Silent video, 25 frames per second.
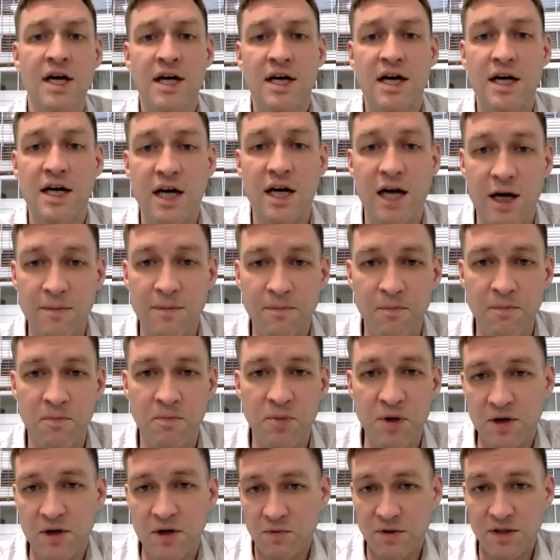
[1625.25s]

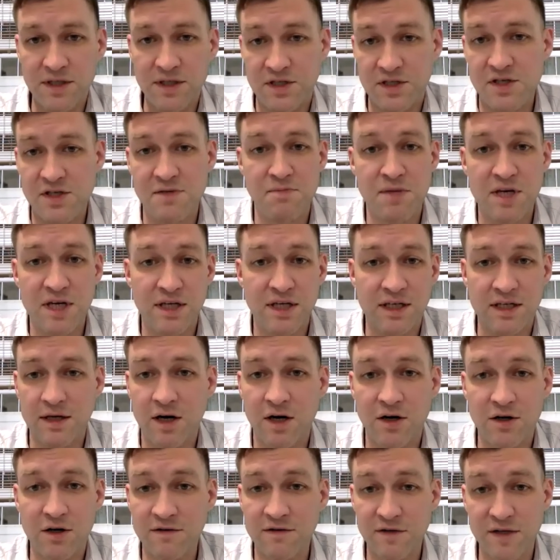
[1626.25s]
but really just making it
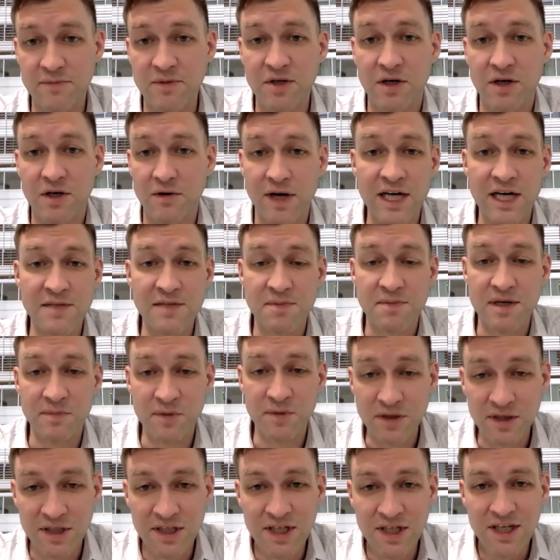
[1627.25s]
harder for them to harass
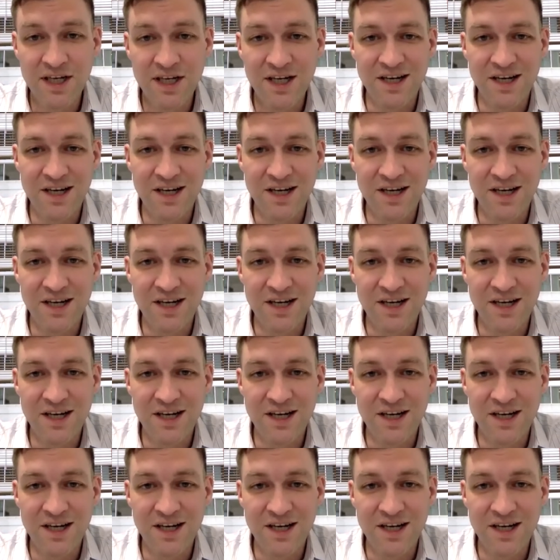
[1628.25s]
people.